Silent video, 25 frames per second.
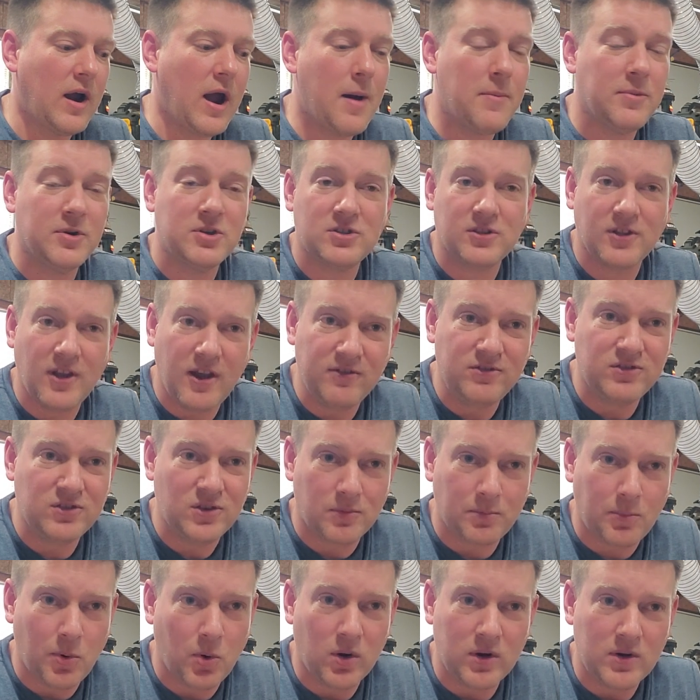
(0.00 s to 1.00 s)
how much life
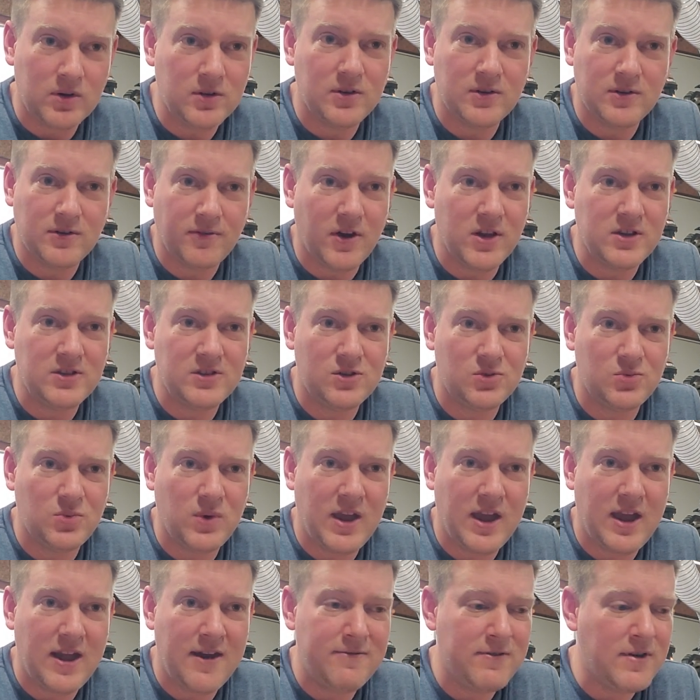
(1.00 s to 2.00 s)
support devices we
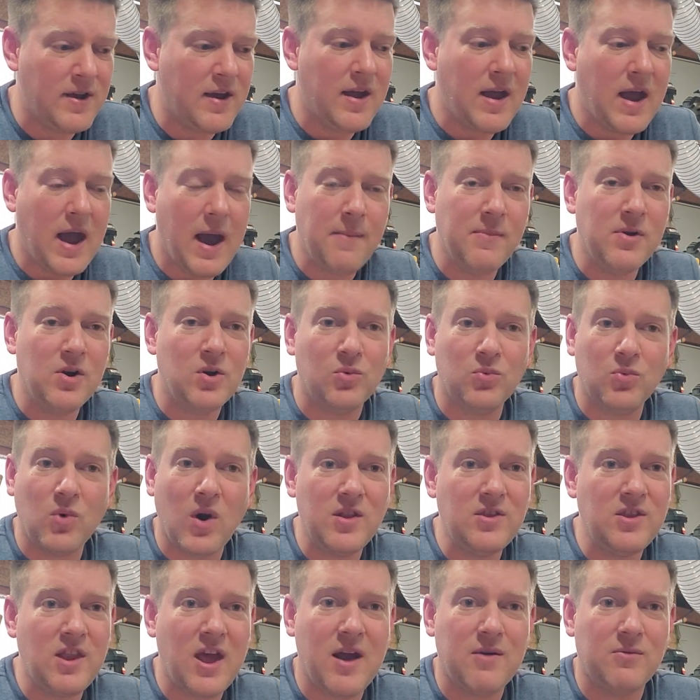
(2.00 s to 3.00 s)
have. I'm going to
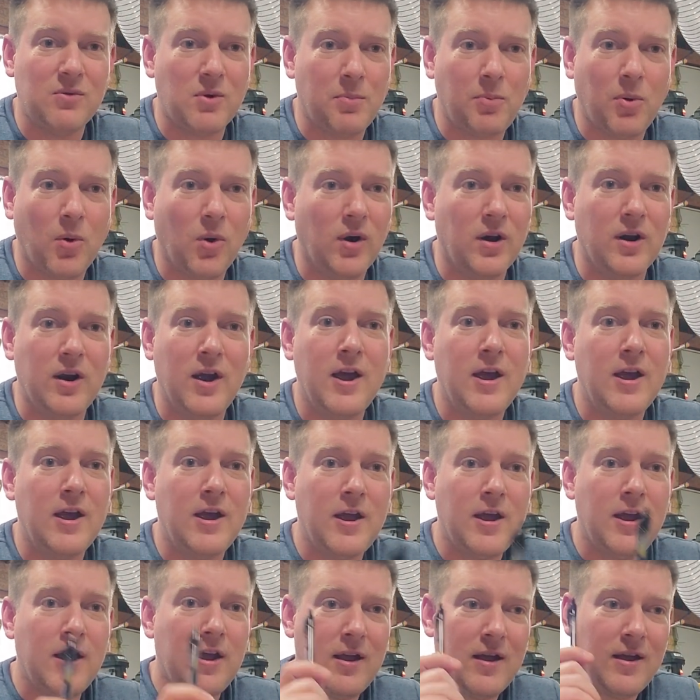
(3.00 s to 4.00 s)
run that report
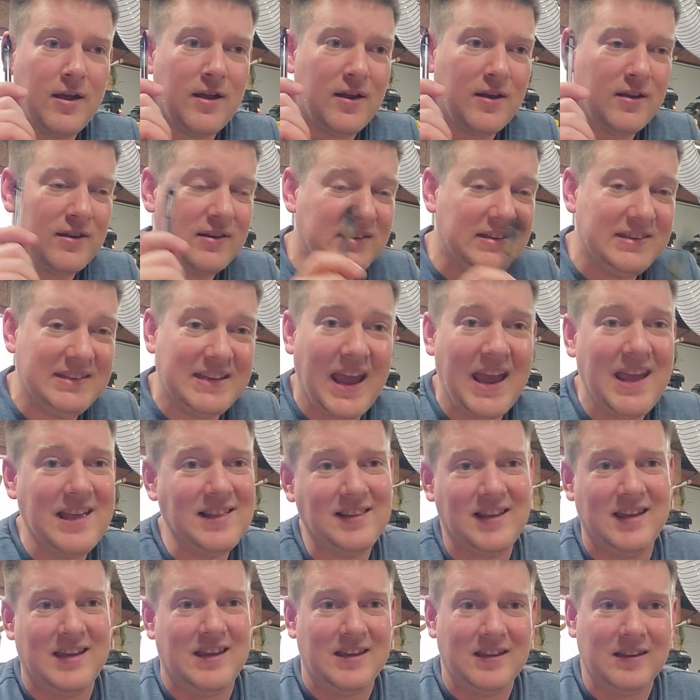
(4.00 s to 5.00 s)

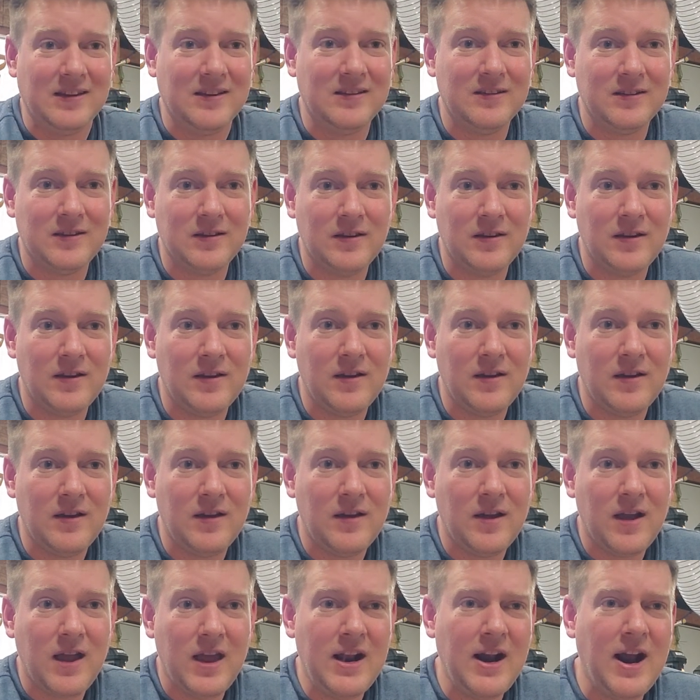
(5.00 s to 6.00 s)
daily.
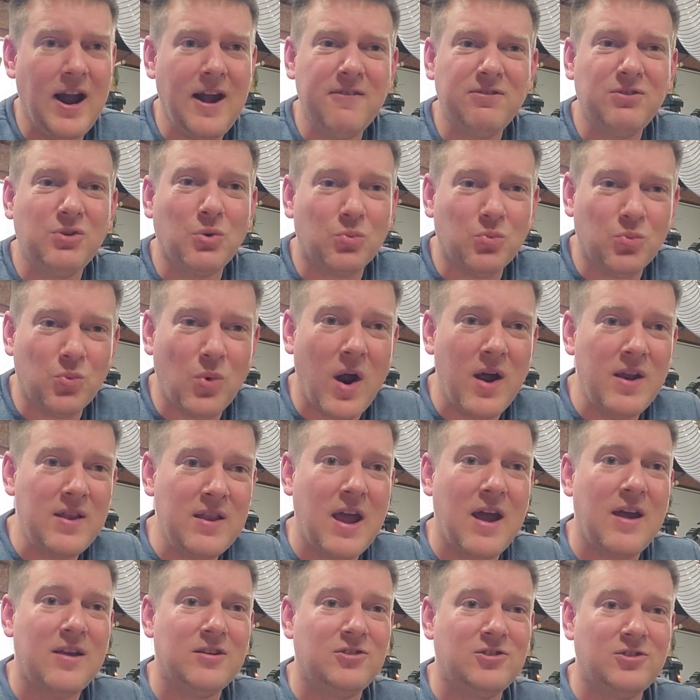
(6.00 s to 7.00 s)
And I have to run
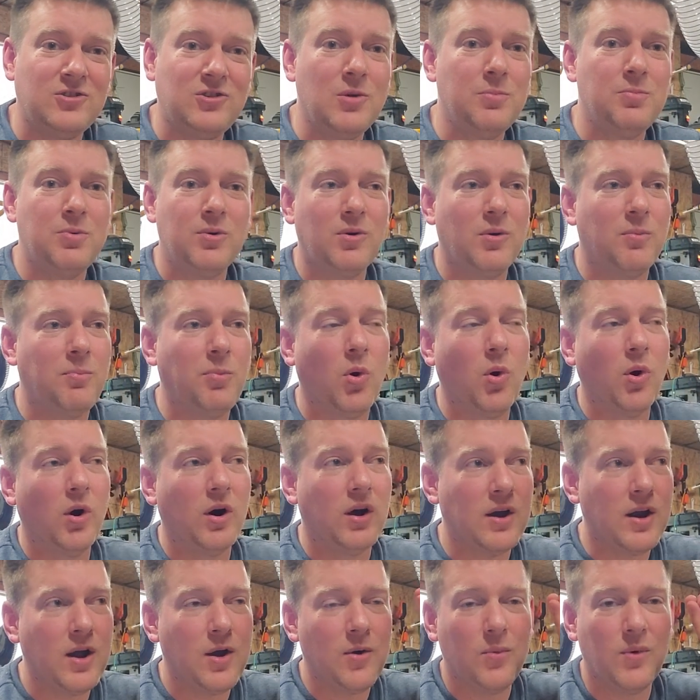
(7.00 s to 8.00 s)
that stupid
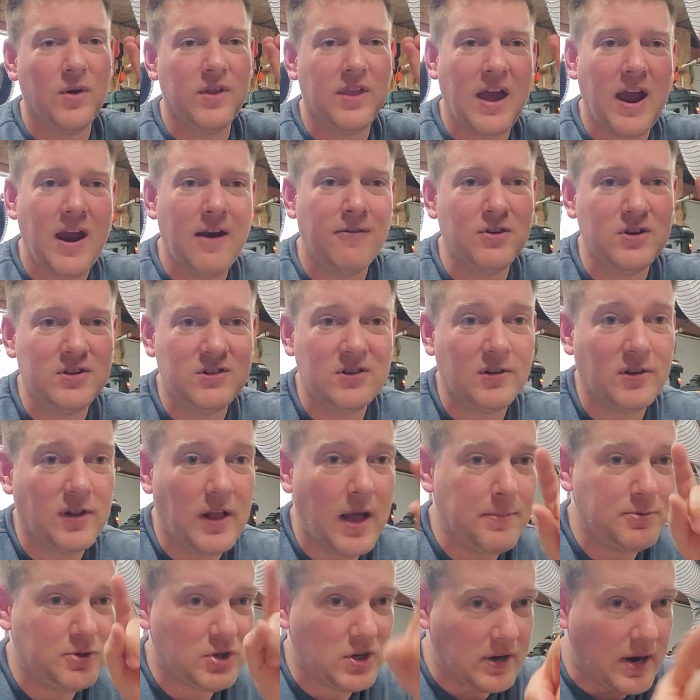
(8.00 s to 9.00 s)
report with every single
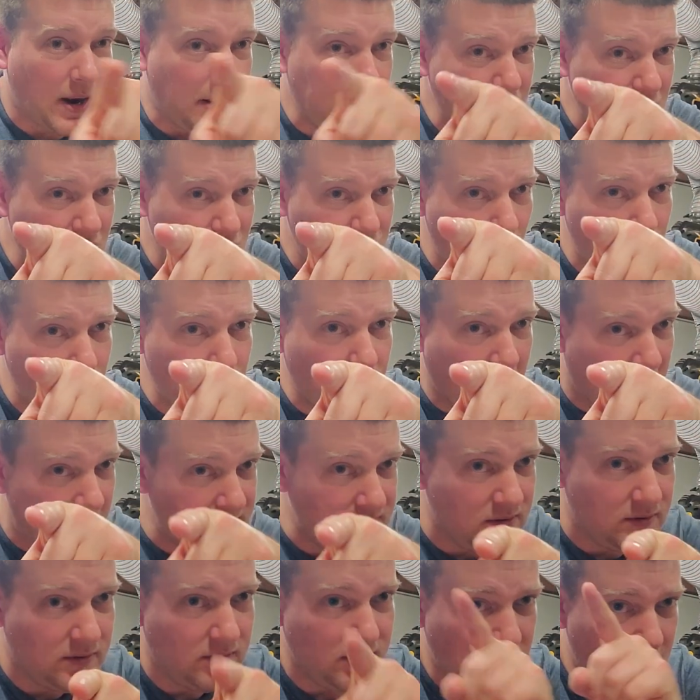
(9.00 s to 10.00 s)
option. I'm going to show you guys.
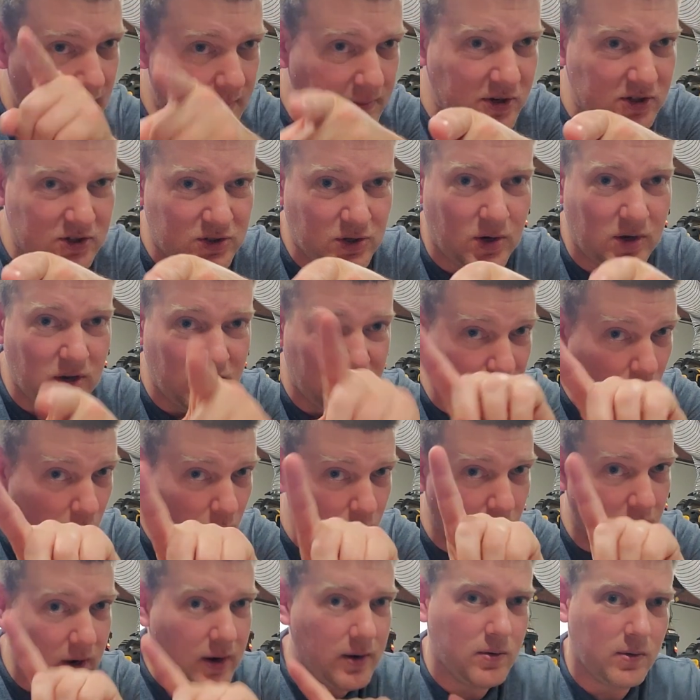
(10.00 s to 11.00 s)
I'm going to show you. Don't
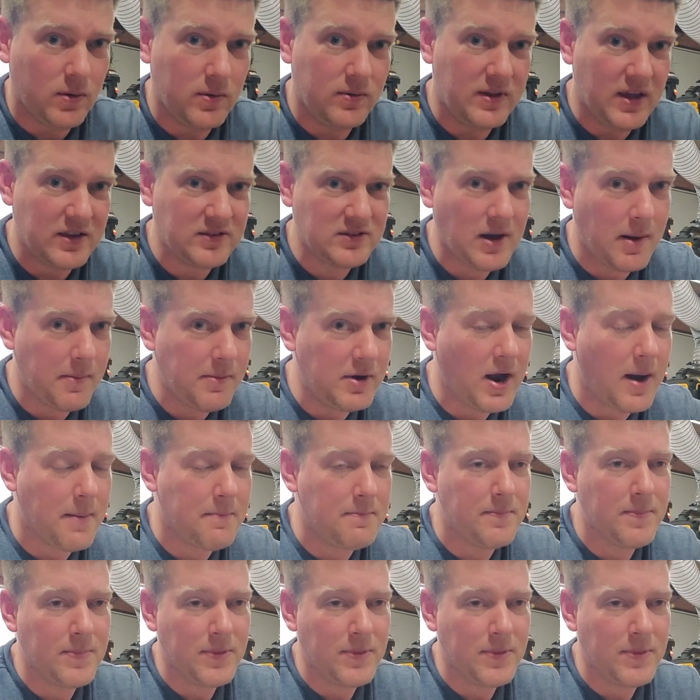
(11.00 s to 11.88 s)
worry. That's coming up.